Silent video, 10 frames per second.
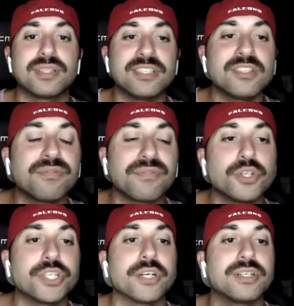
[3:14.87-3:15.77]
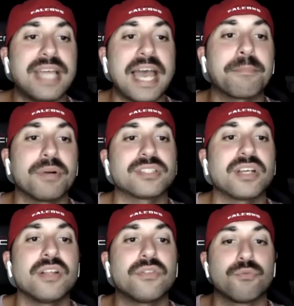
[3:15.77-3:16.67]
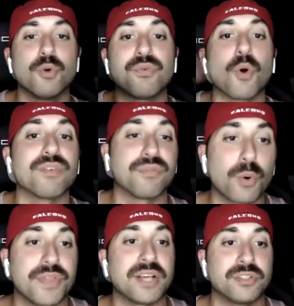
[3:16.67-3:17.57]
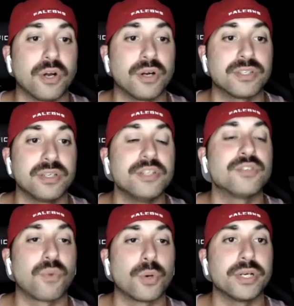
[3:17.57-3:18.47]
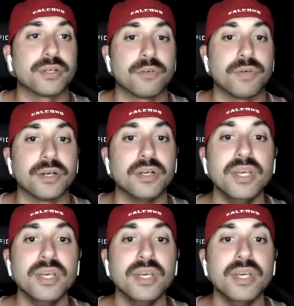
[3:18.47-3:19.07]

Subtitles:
this is the first year Dak Prescott threw for over 4,000 yards in his four-year career.